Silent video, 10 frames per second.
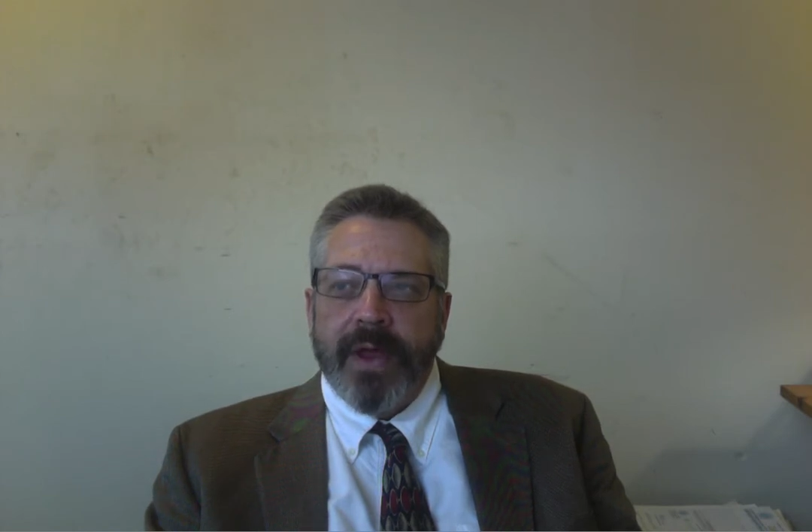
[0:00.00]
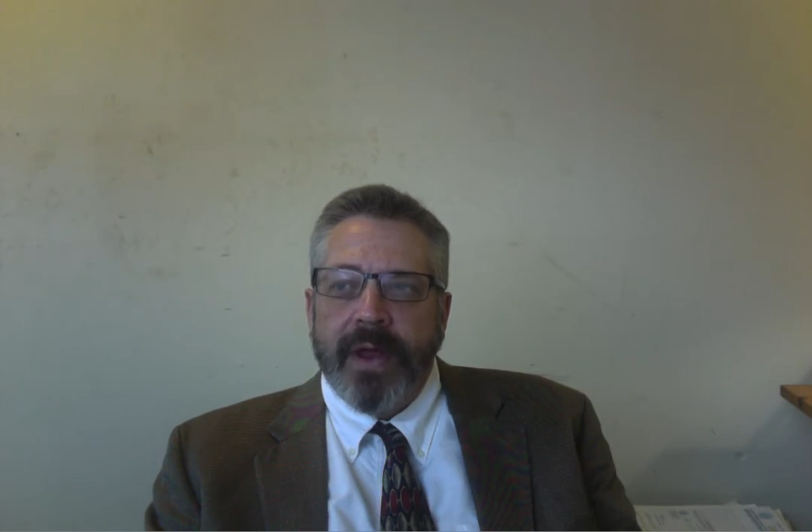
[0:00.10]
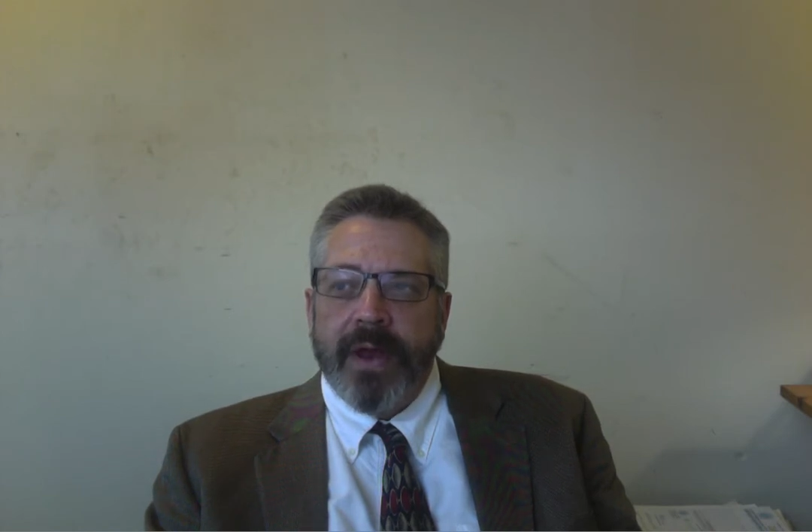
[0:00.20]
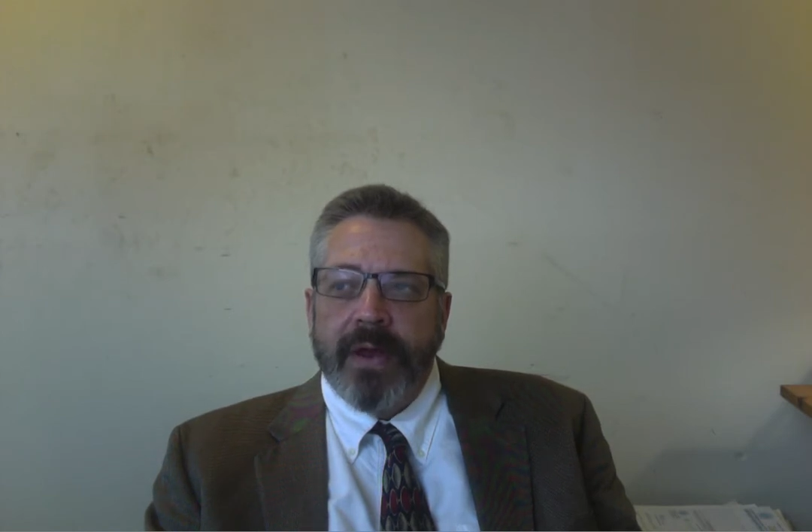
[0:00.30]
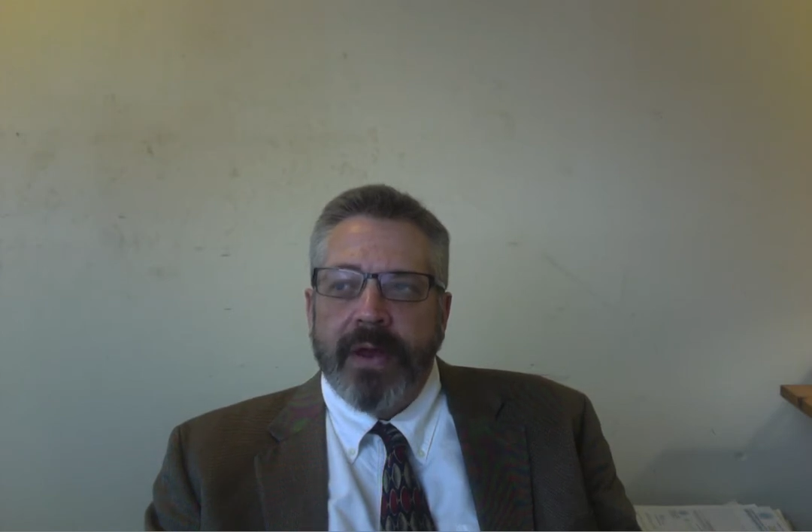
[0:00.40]

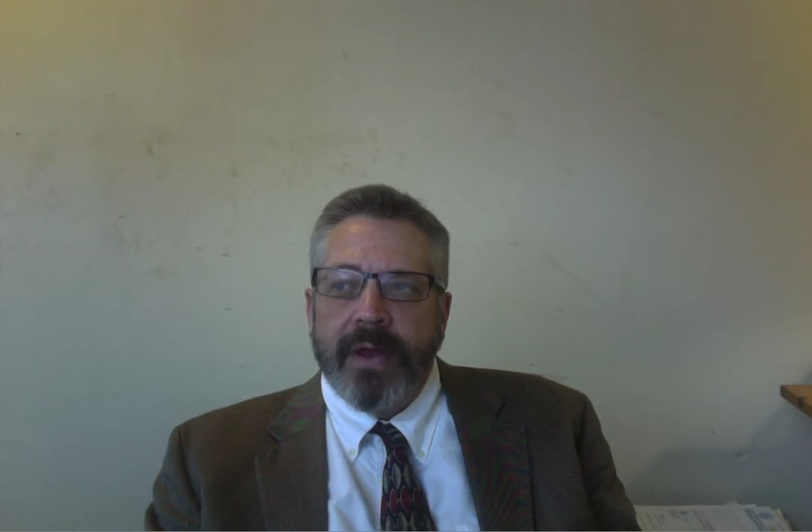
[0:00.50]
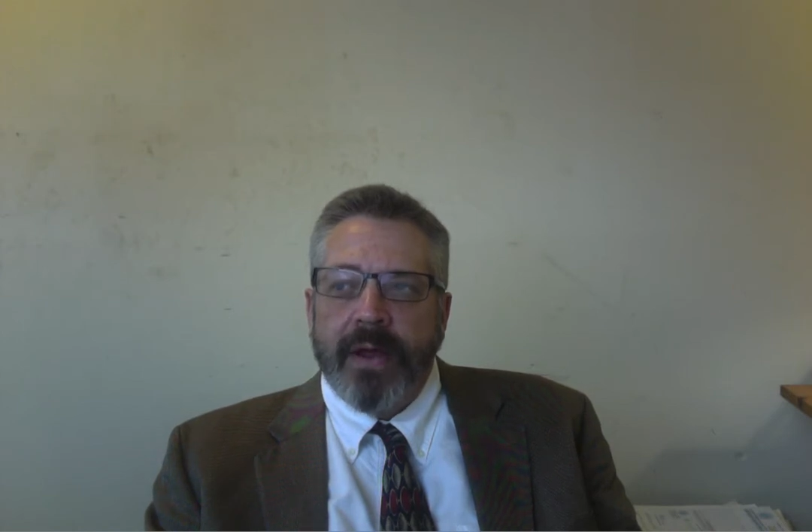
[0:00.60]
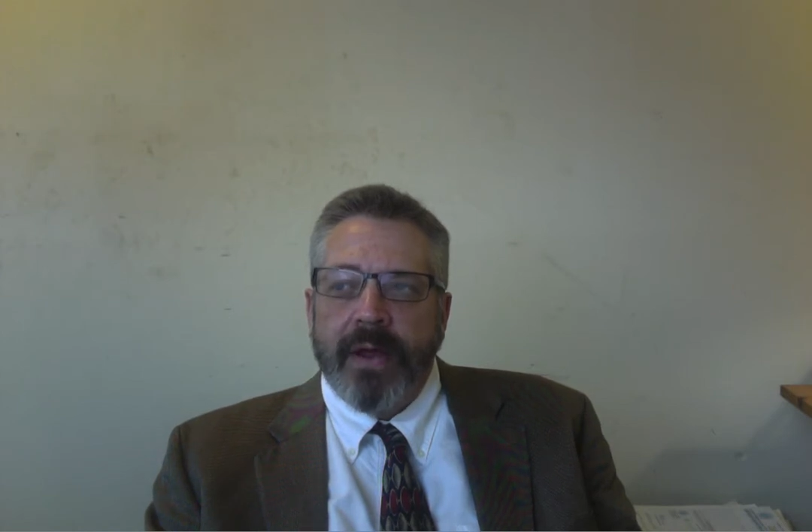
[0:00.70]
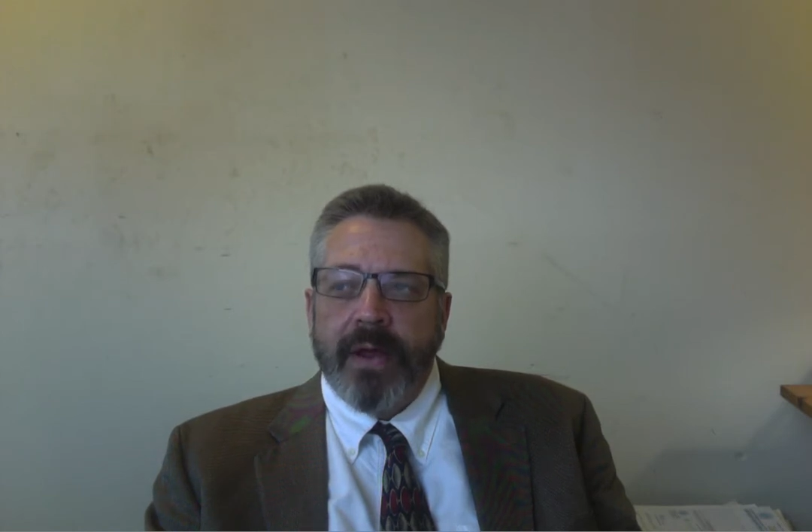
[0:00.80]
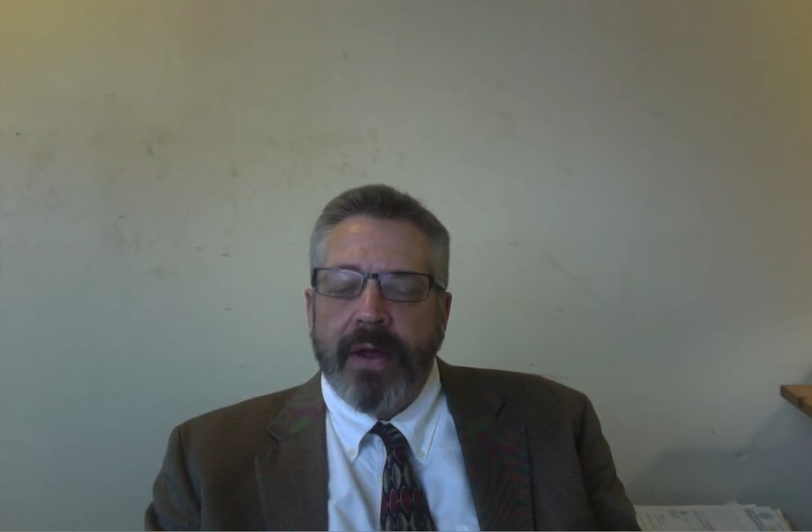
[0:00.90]
than
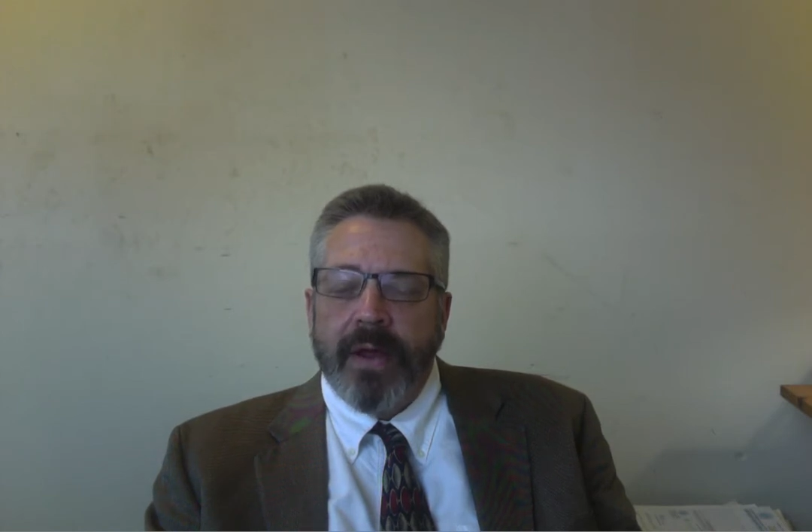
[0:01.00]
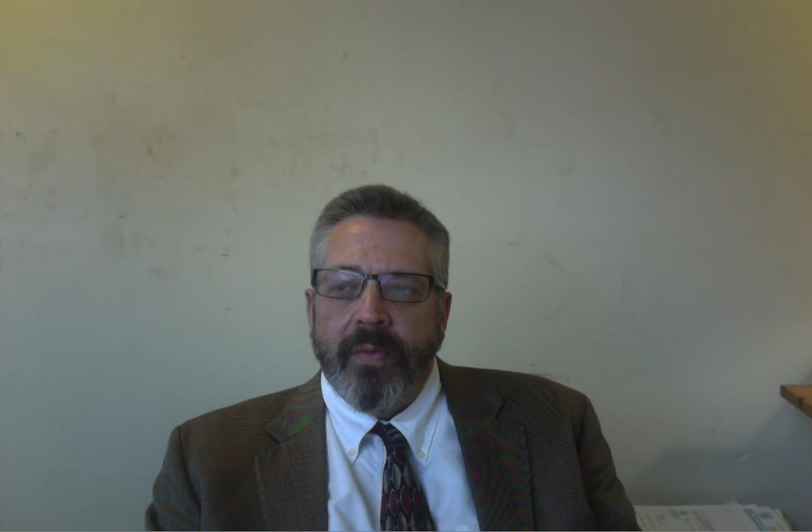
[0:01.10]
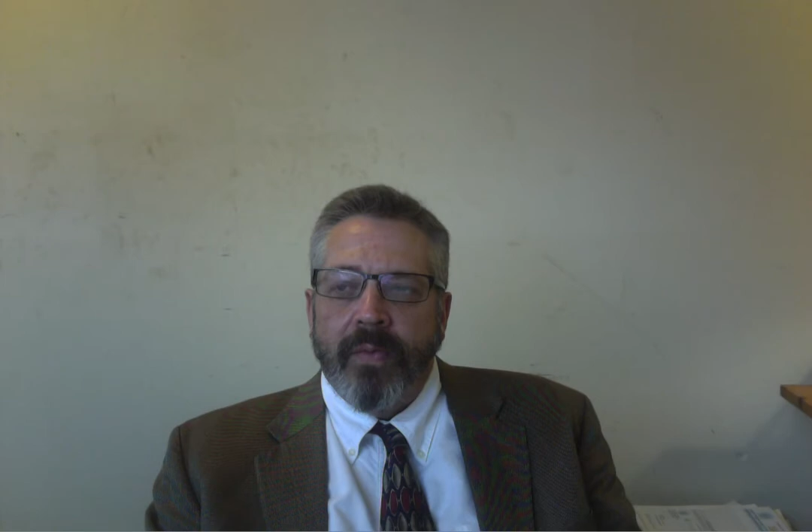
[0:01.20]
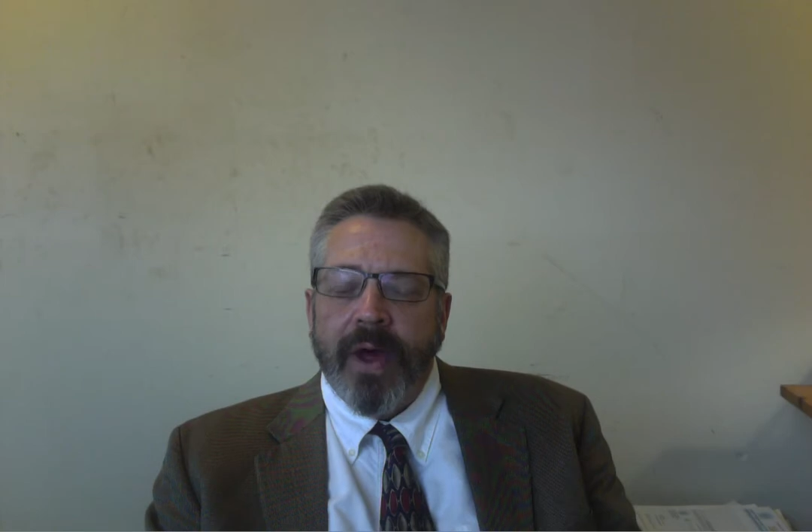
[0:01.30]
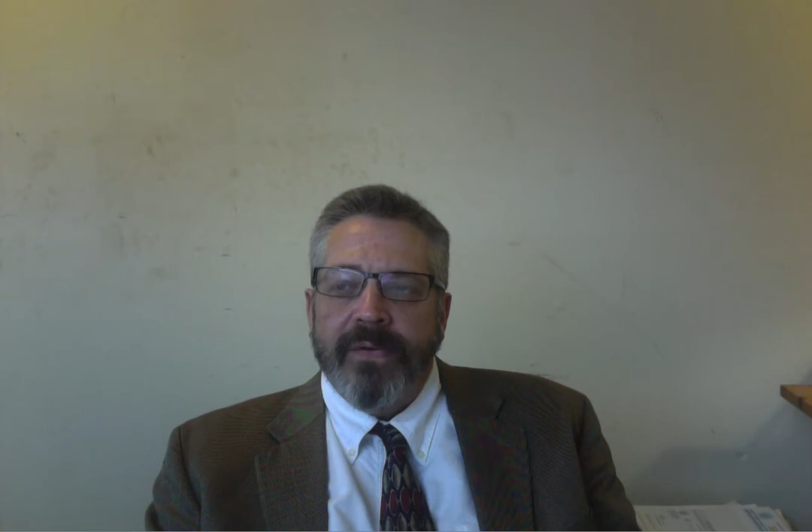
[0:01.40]
it
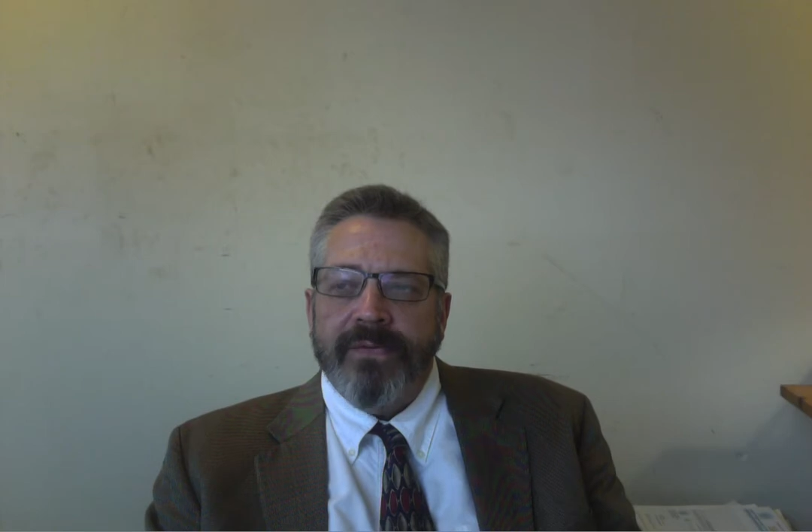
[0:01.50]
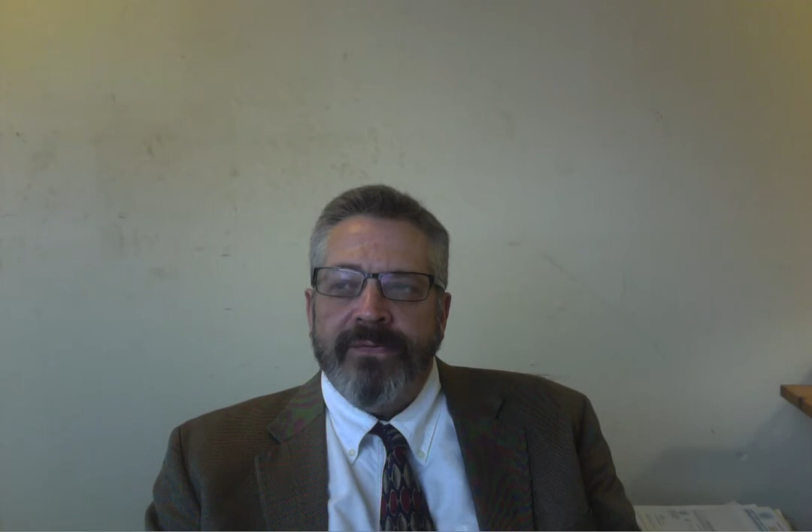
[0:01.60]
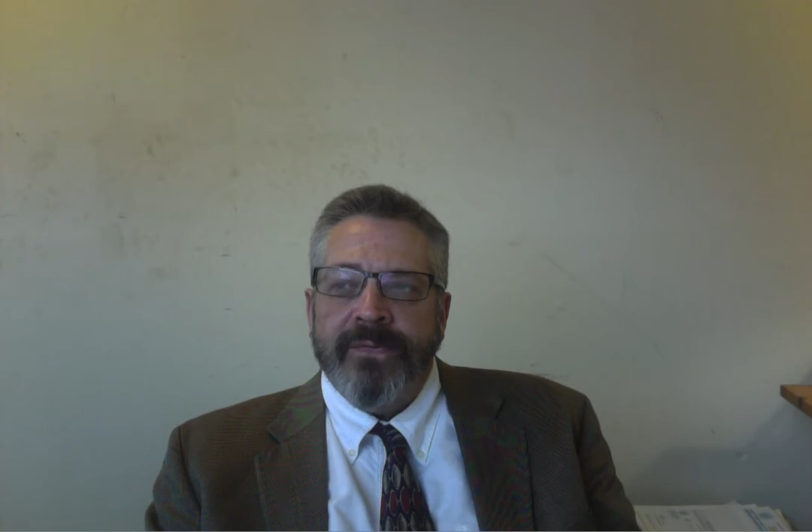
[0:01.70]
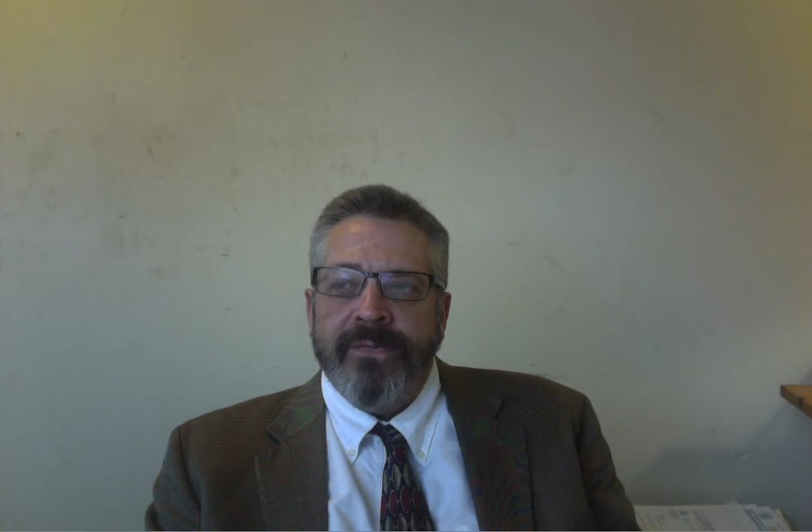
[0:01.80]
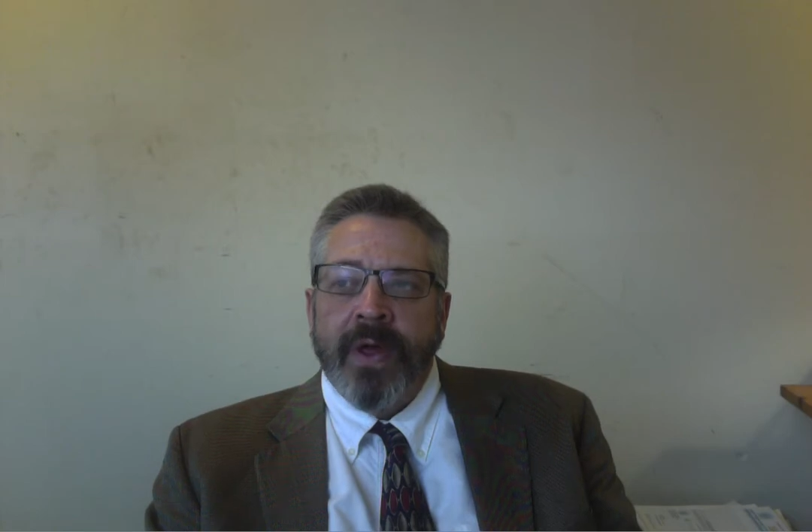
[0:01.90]
was.